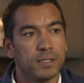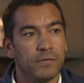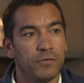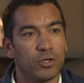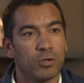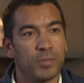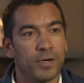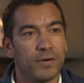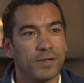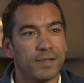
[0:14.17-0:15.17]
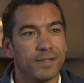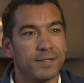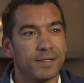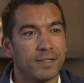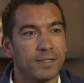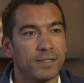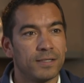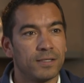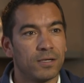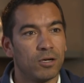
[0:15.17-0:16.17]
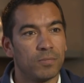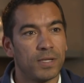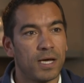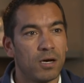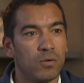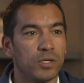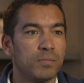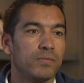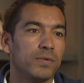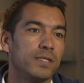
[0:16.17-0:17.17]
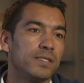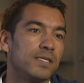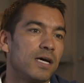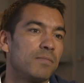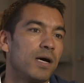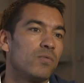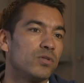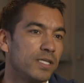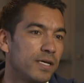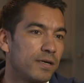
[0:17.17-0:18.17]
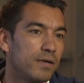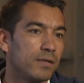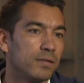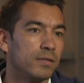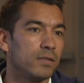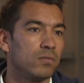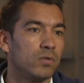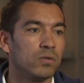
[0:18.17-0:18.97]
if you compare it at the club now with the time I was there, you know,